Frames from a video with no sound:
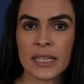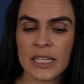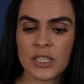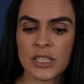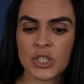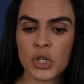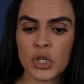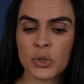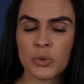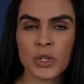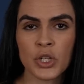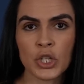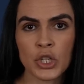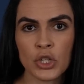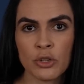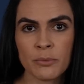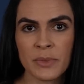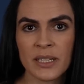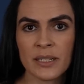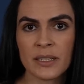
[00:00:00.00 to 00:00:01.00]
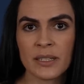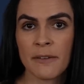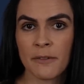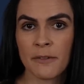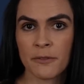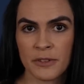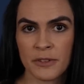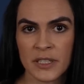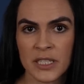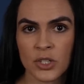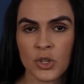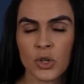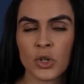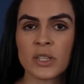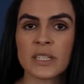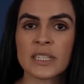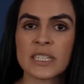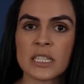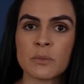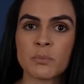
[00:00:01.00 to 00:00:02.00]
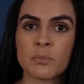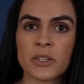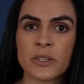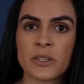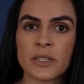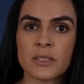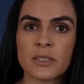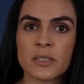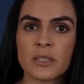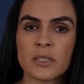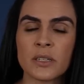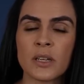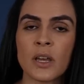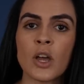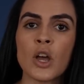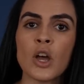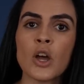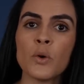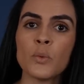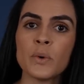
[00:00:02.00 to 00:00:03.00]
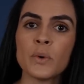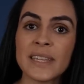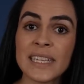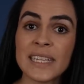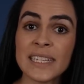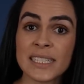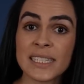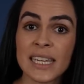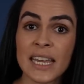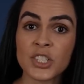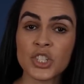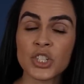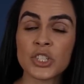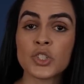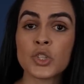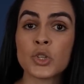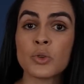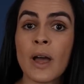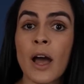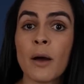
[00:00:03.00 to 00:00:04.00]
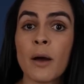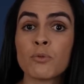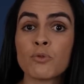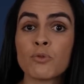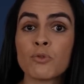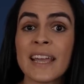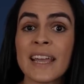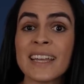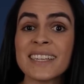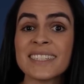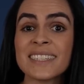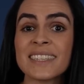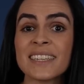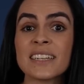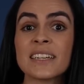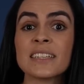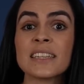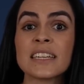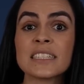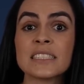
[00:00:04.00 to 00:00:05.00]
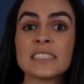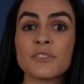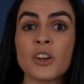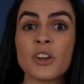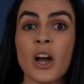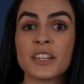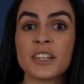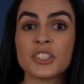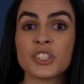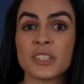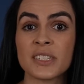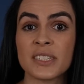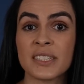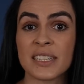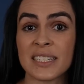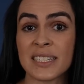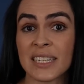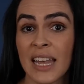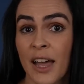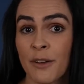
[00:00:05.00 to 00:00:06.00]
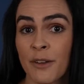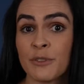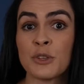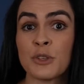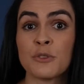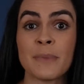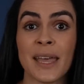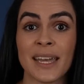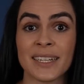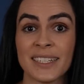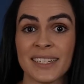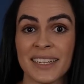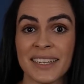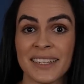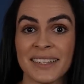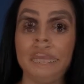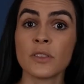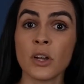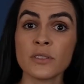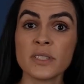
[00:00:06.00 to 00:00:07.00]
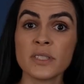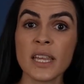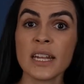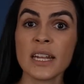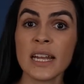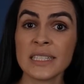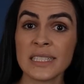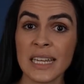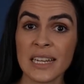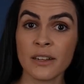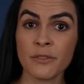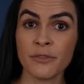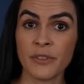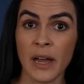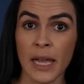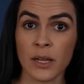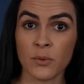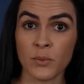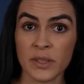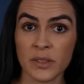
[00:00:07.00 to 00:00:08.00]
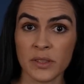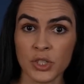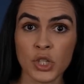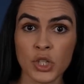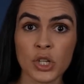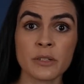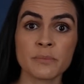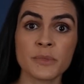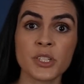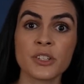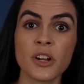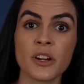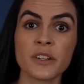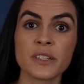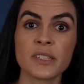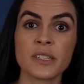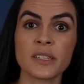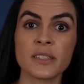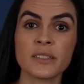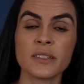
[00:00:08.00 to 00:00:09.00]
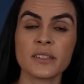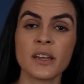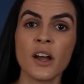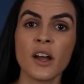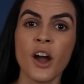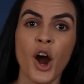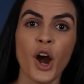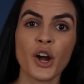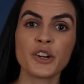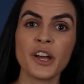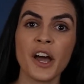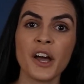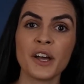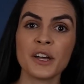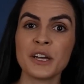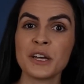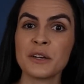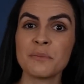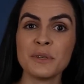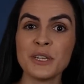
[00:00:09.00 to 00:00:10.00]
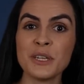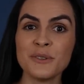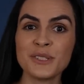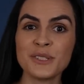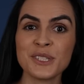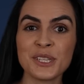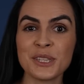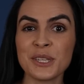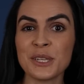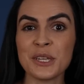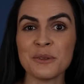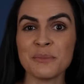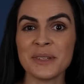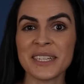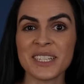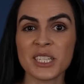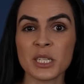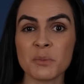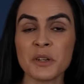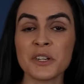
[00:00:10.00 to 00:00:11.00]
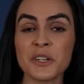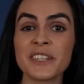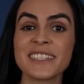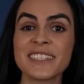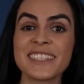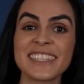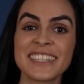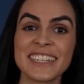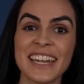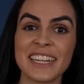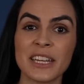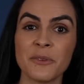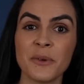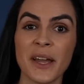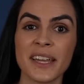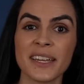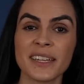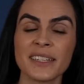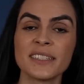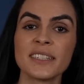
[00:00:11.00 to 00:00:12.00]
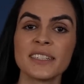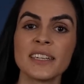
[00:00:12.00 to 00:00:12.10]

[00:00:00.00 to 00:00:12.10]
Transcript: into a human physical experience with the intention to help raise the collective consciousness of humanity. Those that identify with the term starseed are not immune to the human experience in any way.